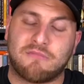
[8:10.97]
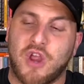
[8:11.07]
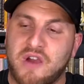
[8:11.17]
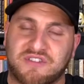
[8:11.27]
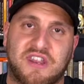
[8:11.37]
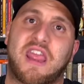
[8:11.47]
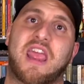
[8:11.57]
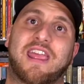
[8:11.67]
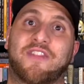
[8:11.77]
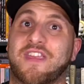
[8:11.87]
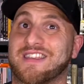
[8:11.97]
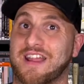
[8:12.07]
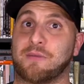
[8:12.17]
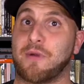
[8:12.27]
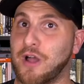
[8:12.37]
You obviously can't hit the
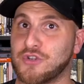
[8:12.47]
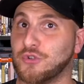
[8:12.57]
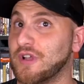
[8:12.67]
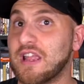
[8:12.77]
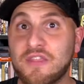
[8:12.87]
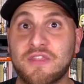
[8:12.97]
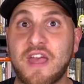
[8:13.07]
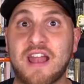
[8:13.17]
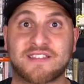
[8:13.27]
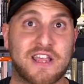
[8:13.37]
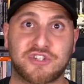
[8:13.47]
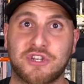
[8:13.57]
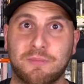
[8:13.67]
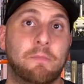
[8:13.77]
entire module in that session.